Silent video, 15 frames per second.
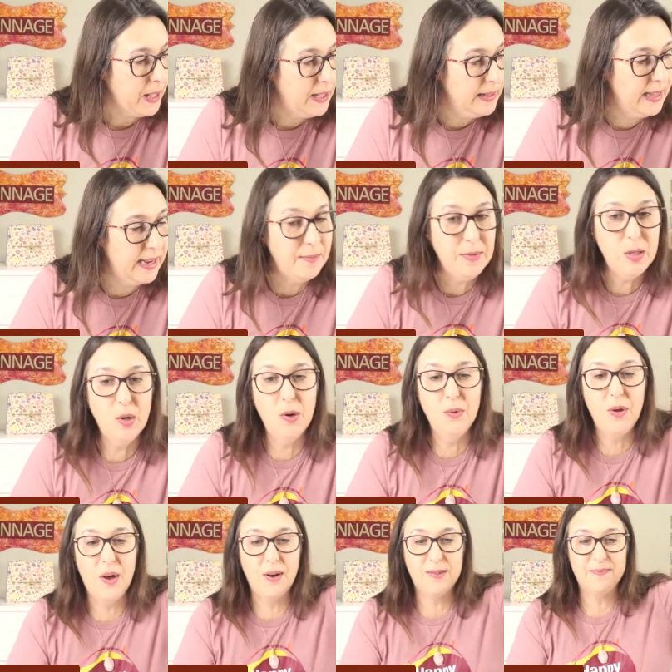Let me know
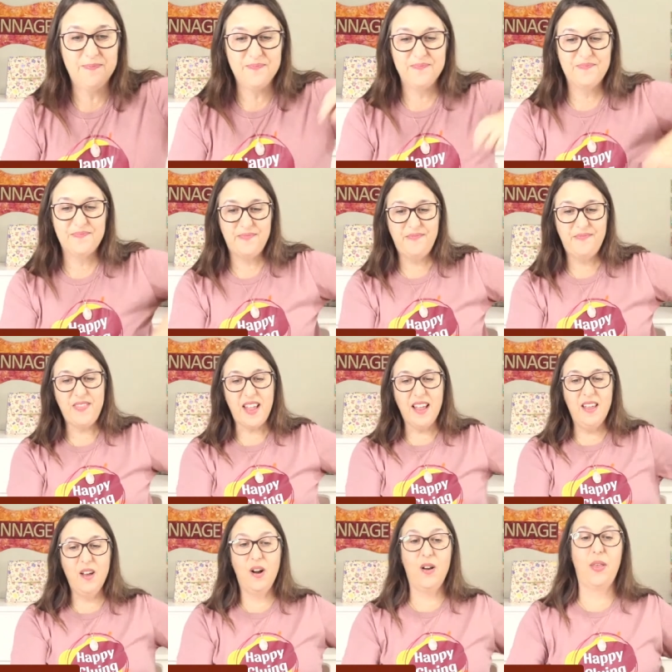your
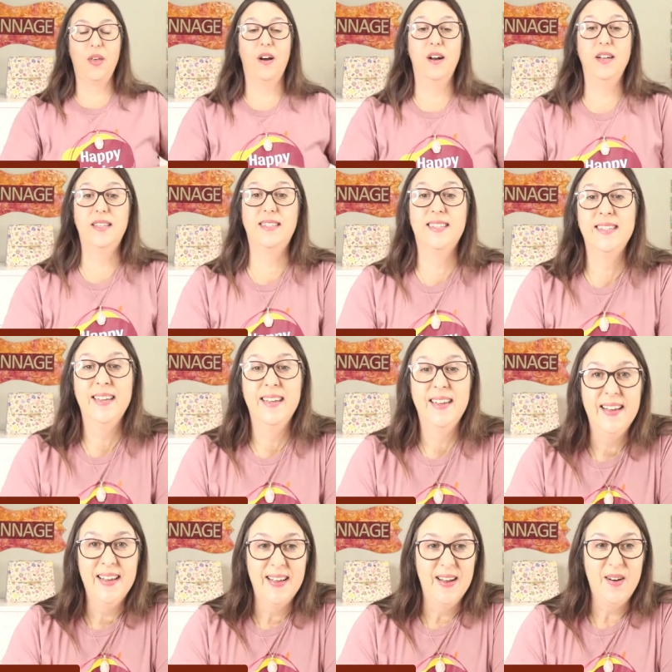your thoughts
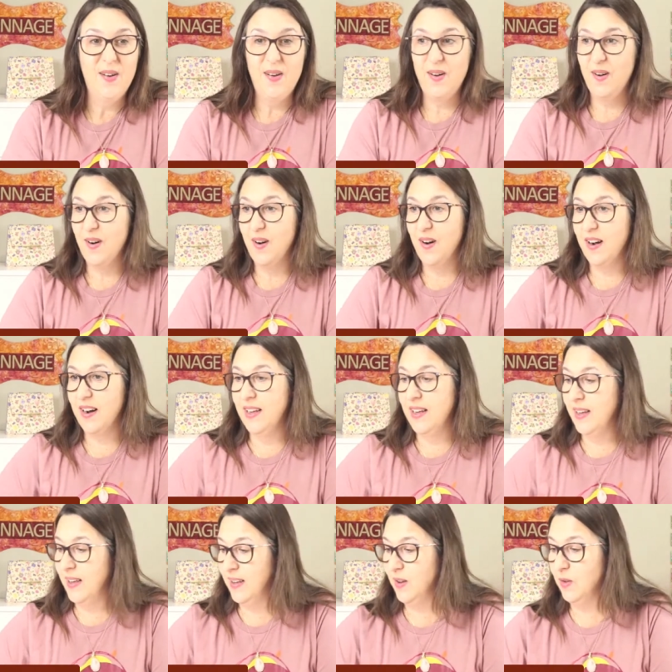or
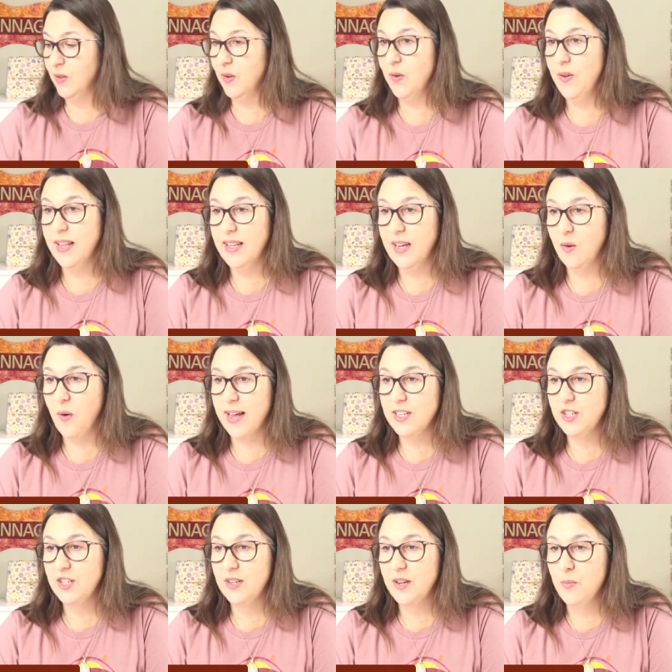you know any
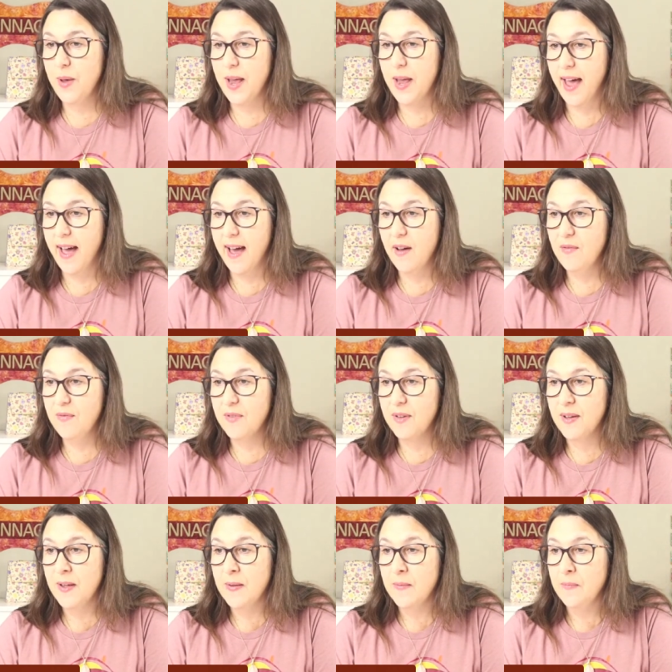question you may have
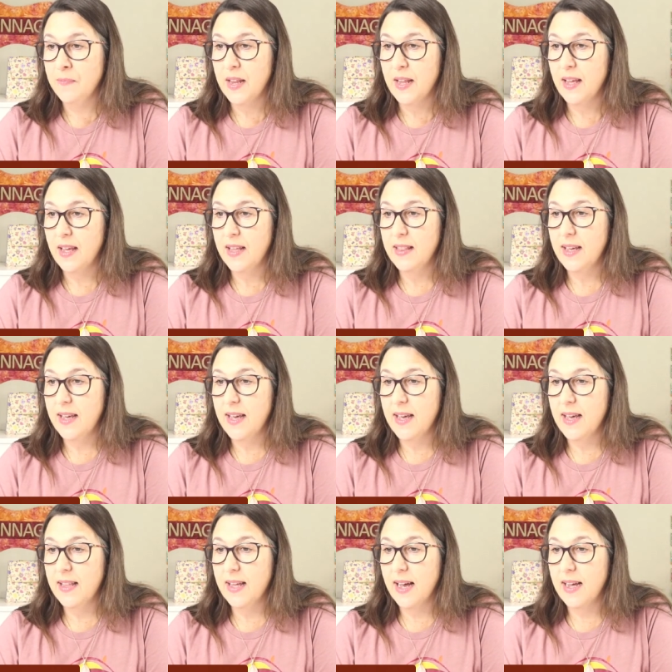and
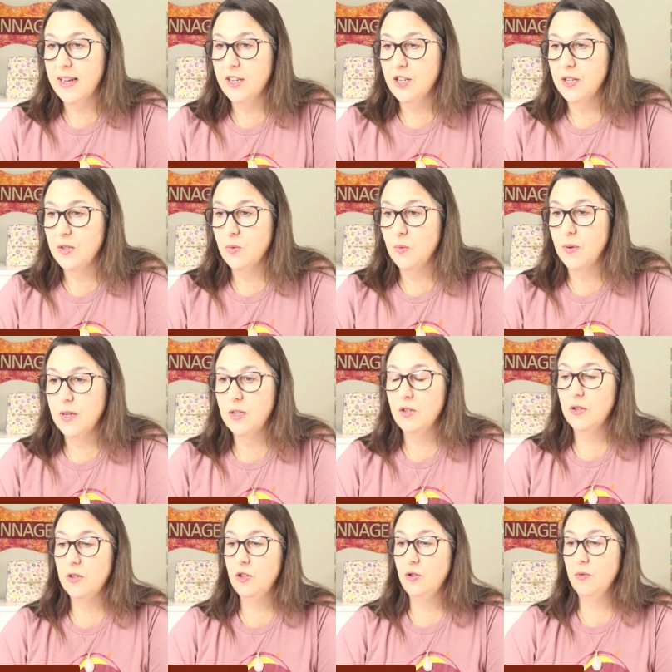then i just want
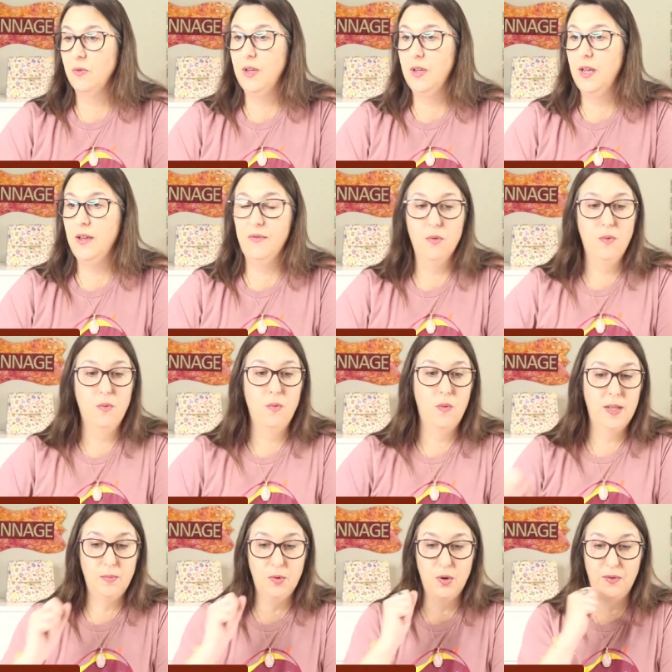to give you
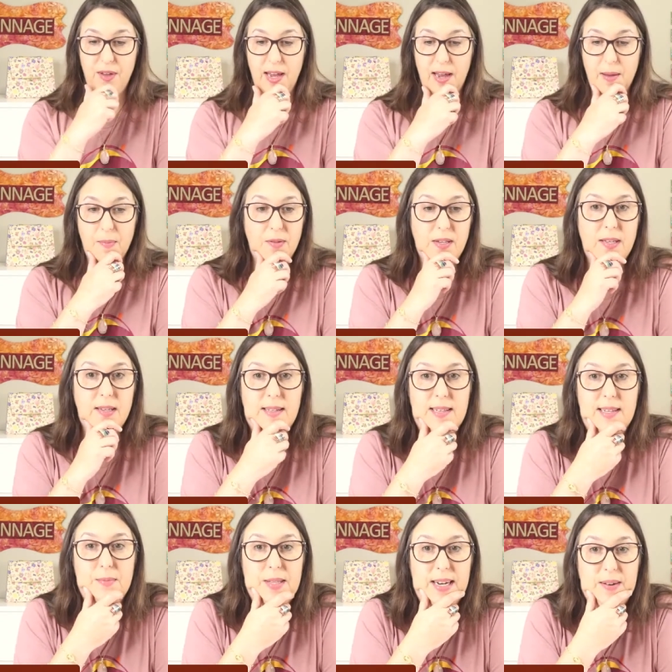one more thing about the
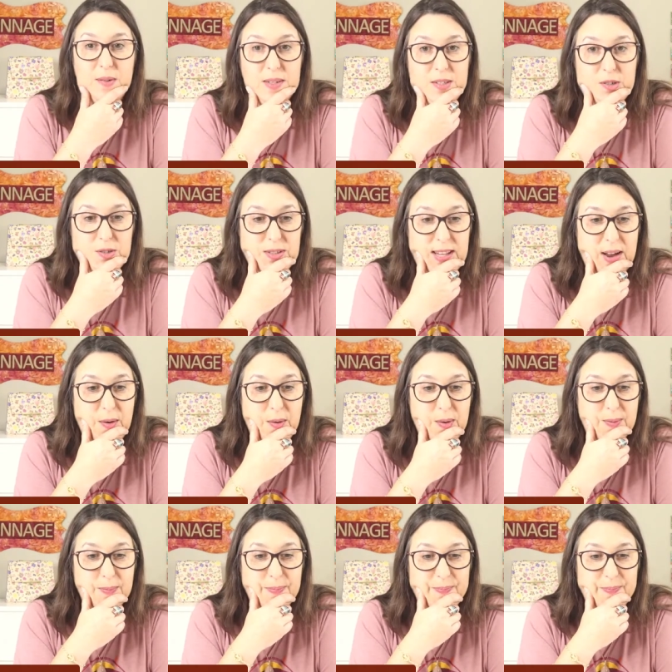club that i want to tell you